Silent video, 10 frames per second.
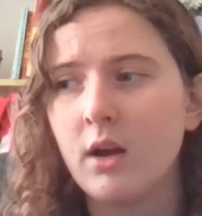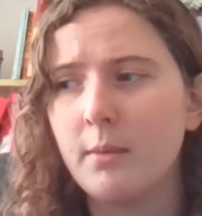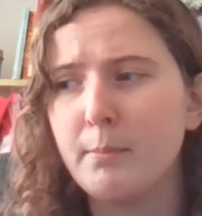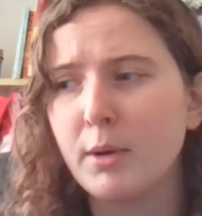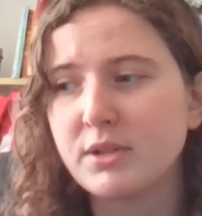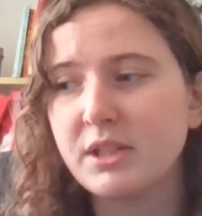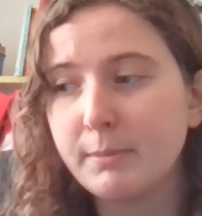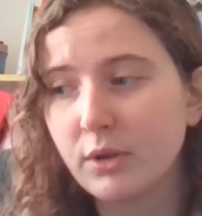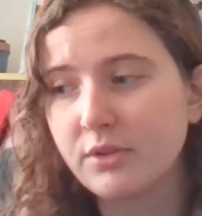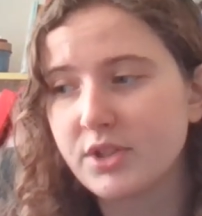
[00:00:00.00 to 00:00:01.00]
mostly
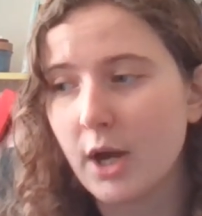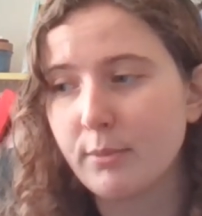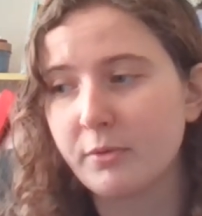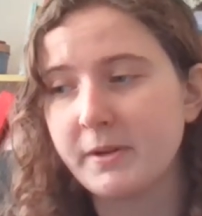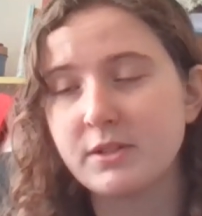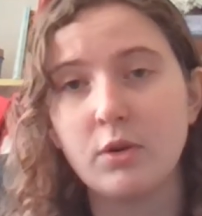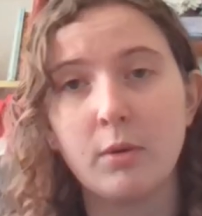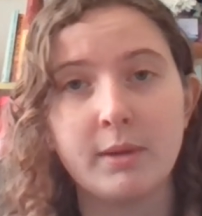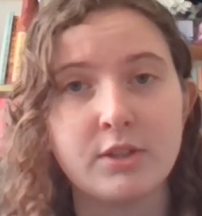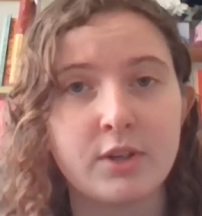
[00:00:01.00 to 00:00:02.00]
because term three is
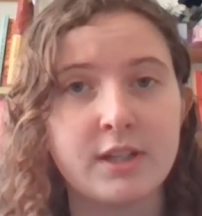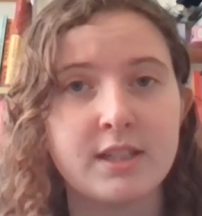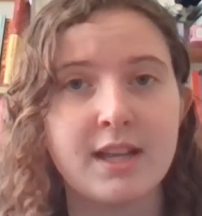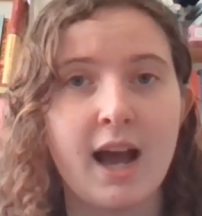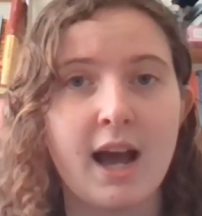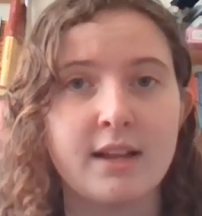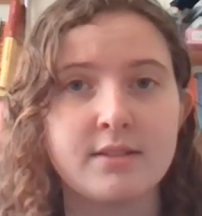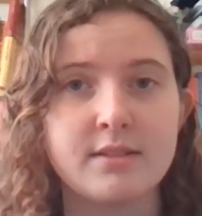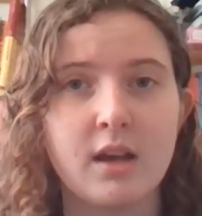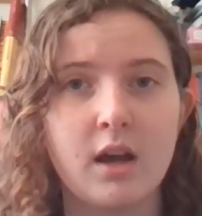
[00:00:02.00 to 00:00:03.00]
normally treated
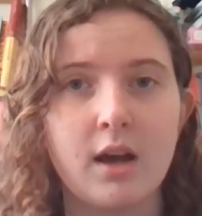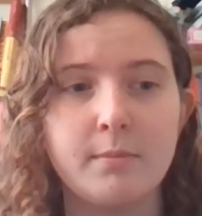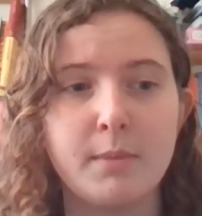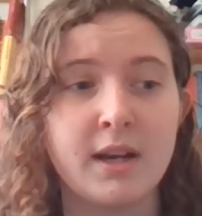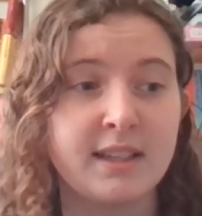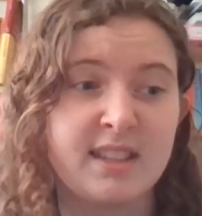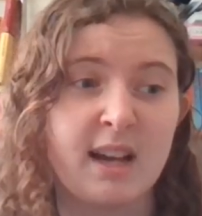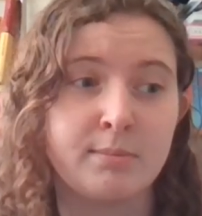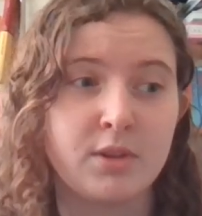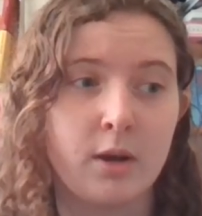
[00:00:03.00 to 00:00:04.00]
as an
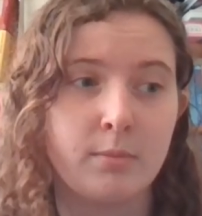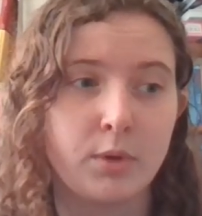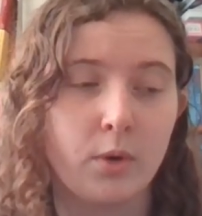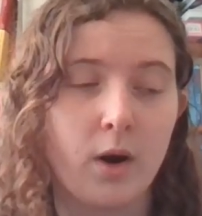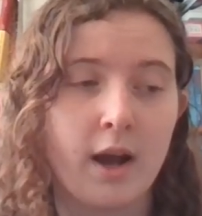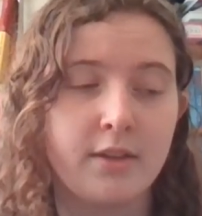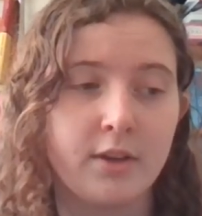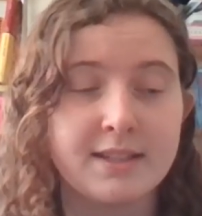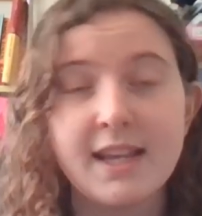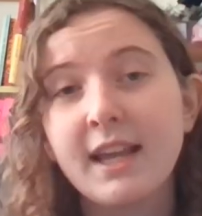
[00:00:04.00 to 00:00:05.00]
exam term. You're
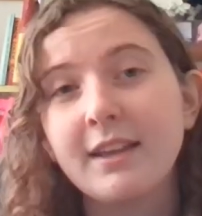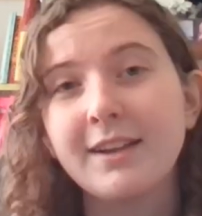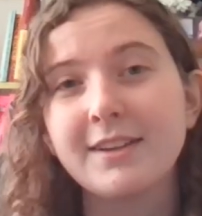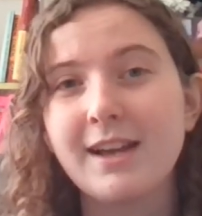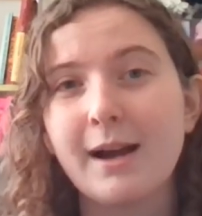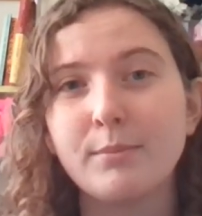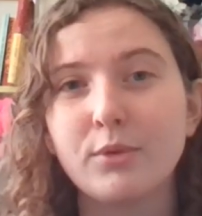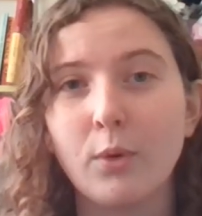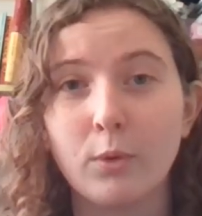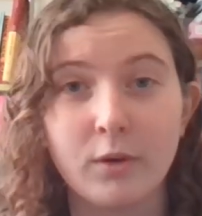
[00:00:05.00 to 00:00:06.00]
either taking exams
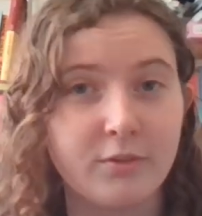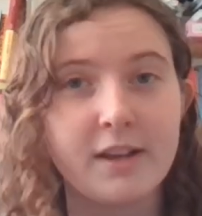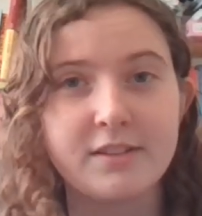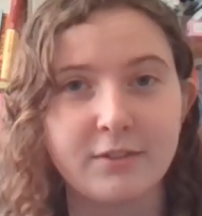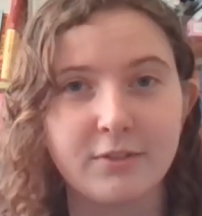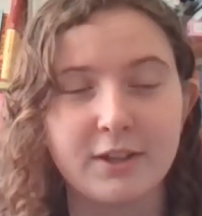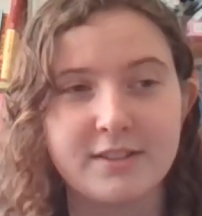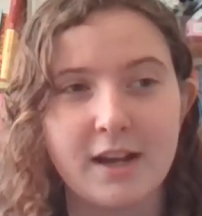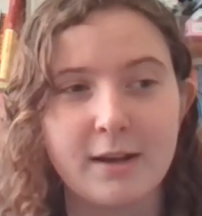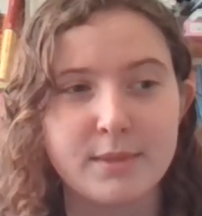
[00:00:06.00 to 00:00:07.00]
or revising for
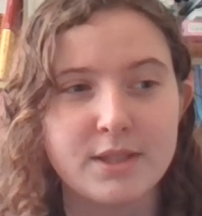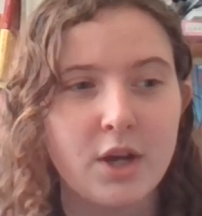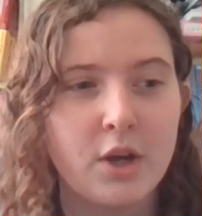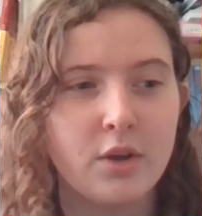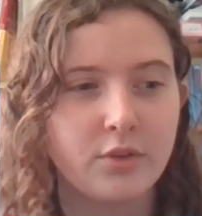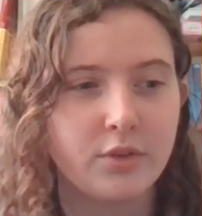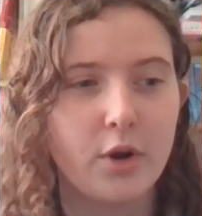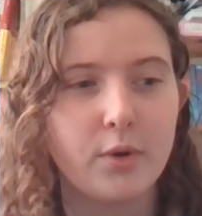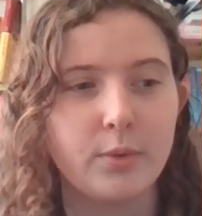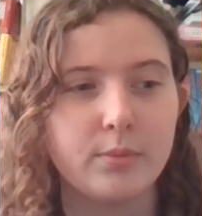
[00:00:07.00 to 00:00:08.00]
exams,
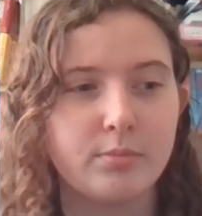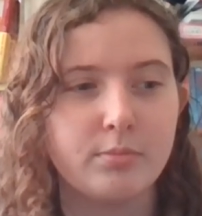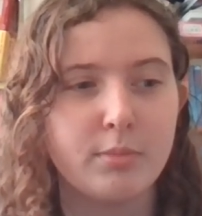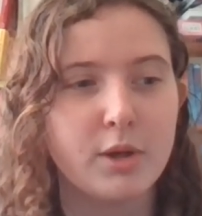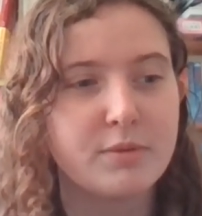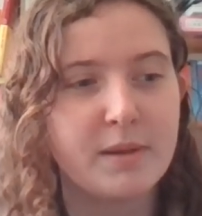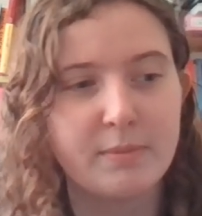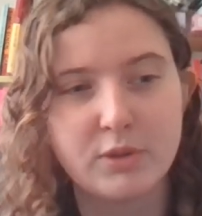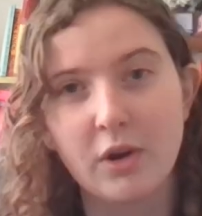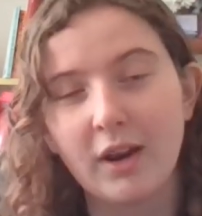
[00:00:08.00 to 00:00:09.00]
so most people
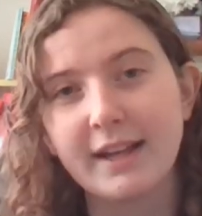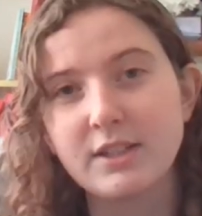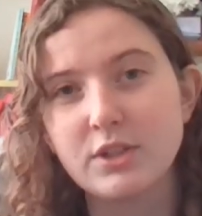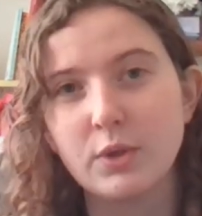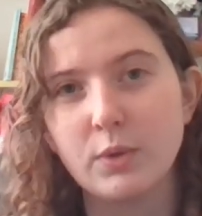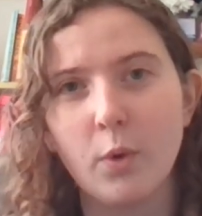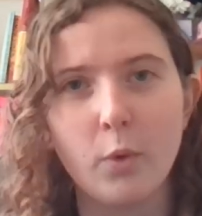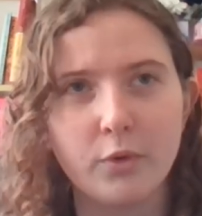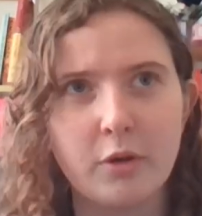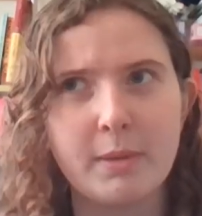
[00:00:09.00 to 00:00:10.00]
don't like to
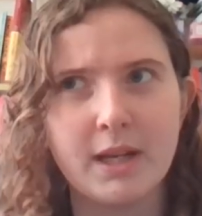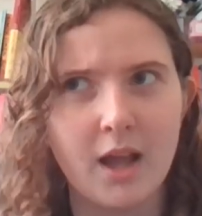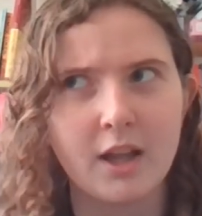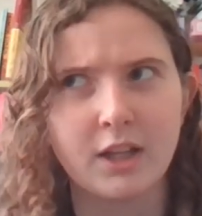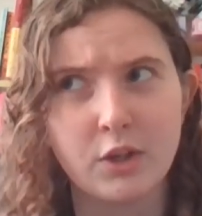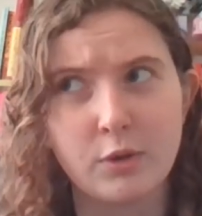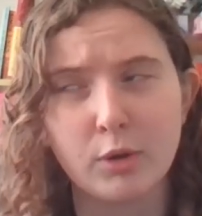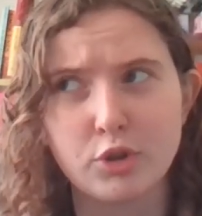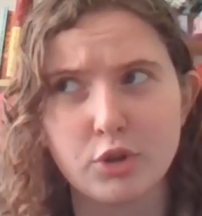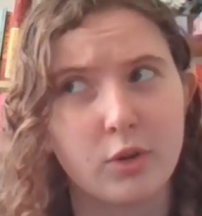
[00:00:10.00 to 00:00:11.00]
also be learning a new
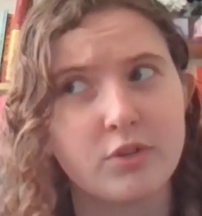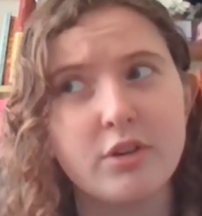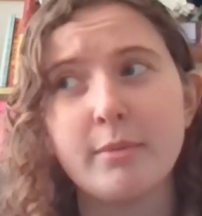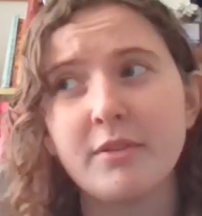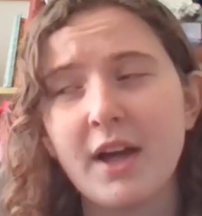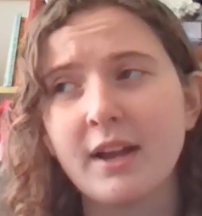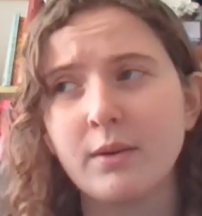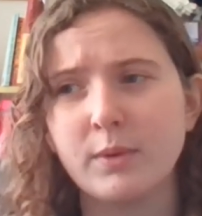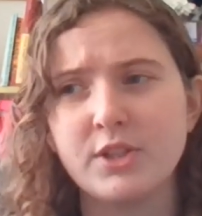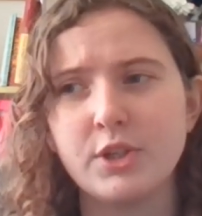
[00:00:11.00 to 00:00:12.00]
module on top of that,
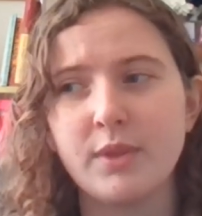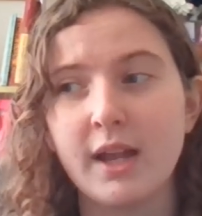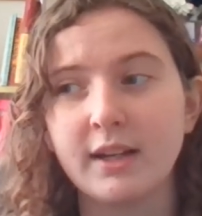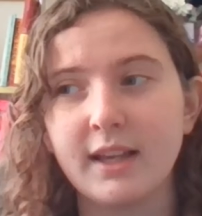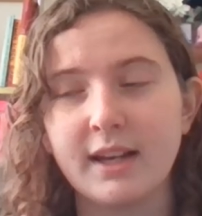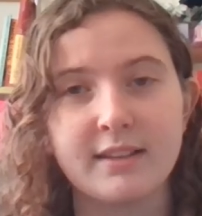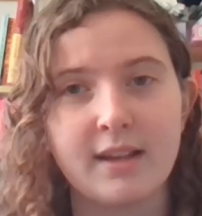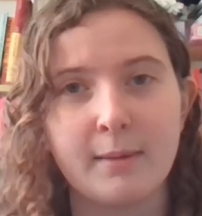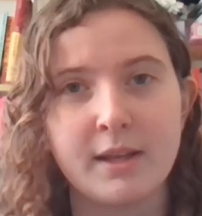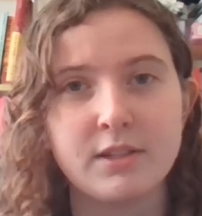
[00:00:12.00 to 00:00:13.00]
which you then get
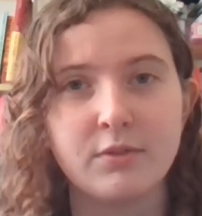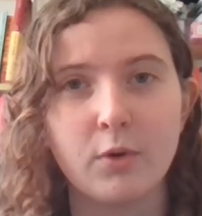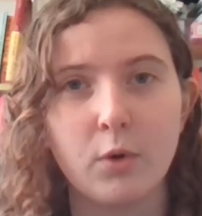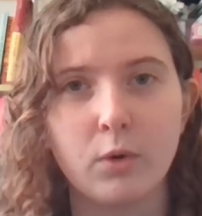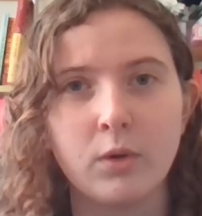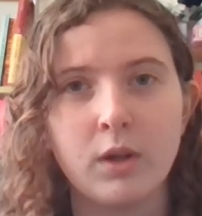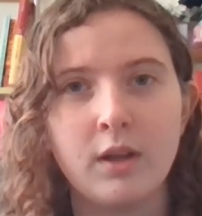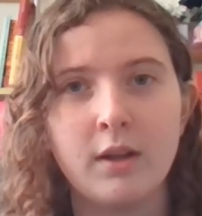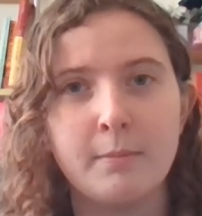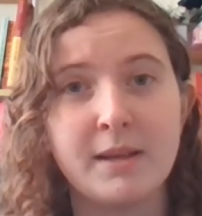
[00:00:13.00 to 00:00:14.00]
examinated for
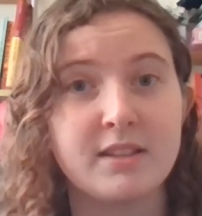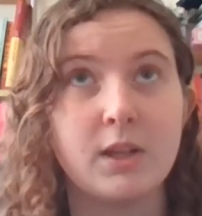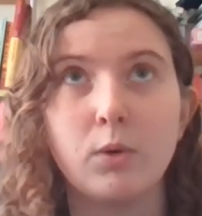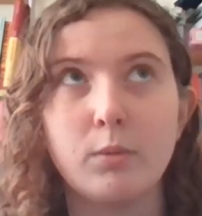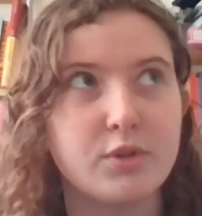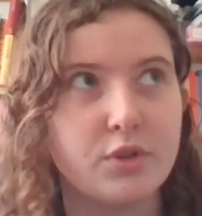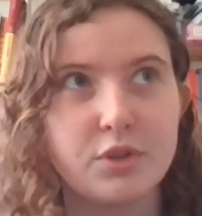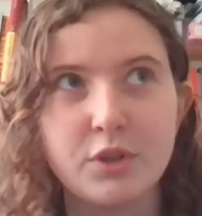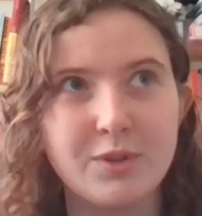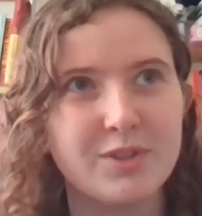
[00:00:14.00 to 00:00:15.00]
basically almost as
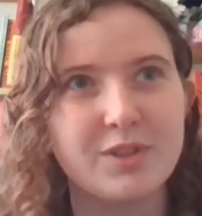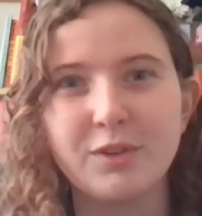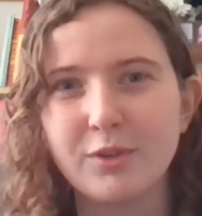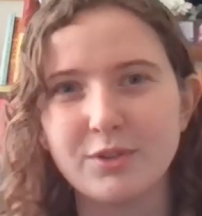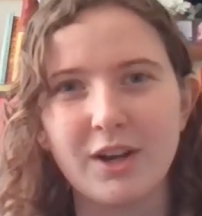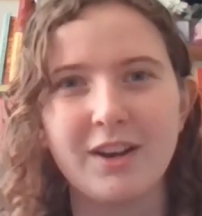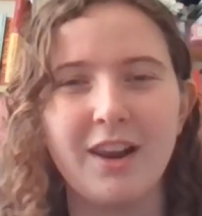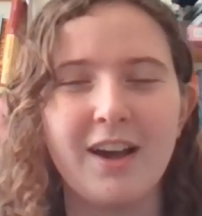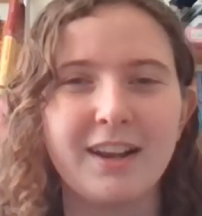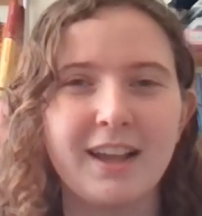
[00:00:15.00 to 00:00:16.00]
soon as you're done
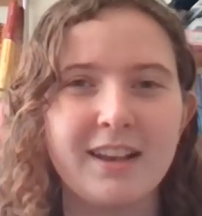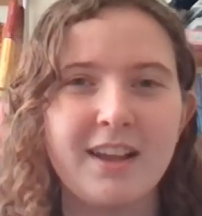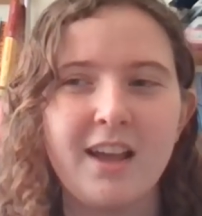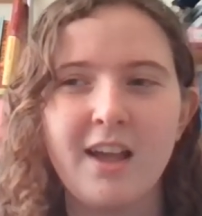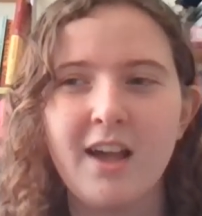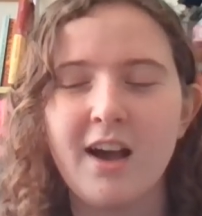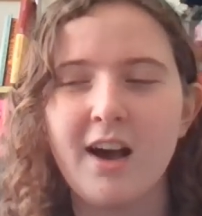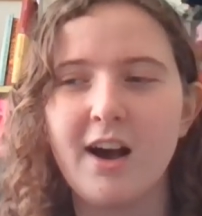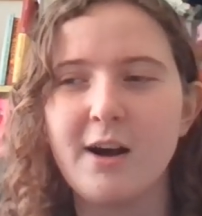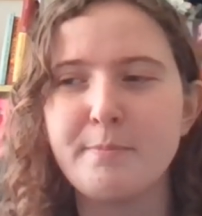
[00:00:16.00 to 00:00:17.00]
learning it.
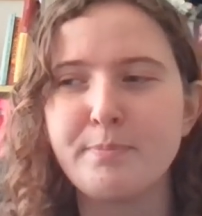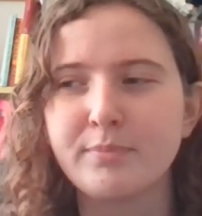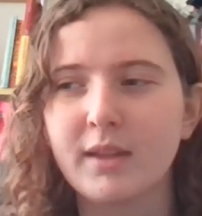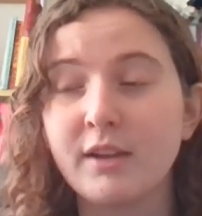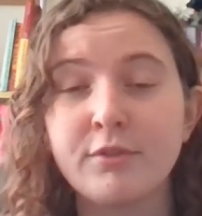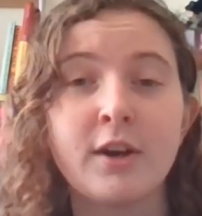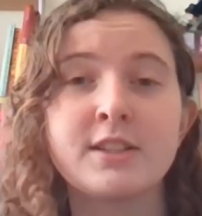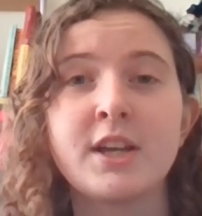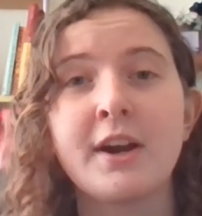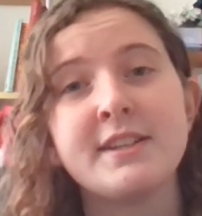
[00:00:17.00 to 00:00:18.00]
In
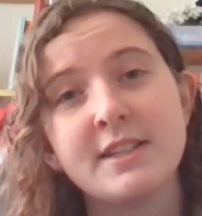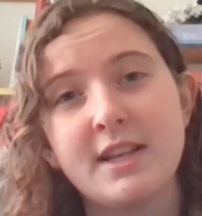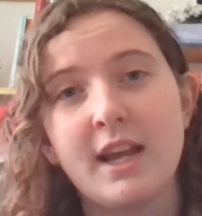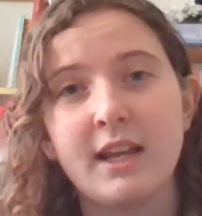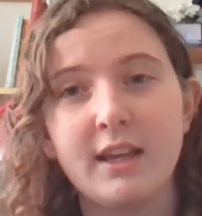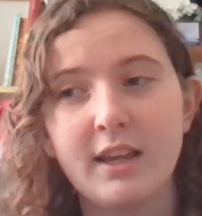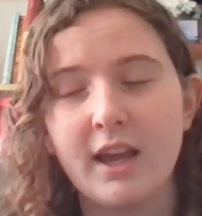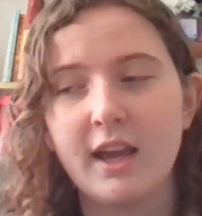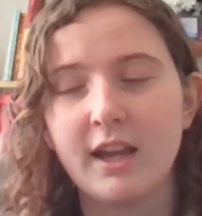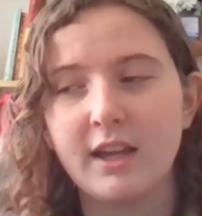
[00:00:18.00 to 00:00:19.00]
first year I did take
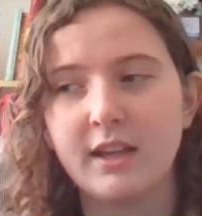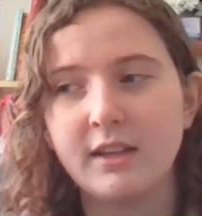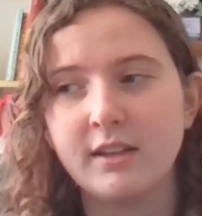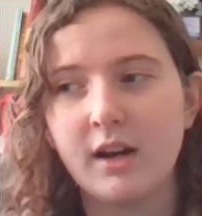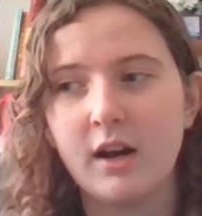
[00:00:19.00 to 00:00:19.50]
a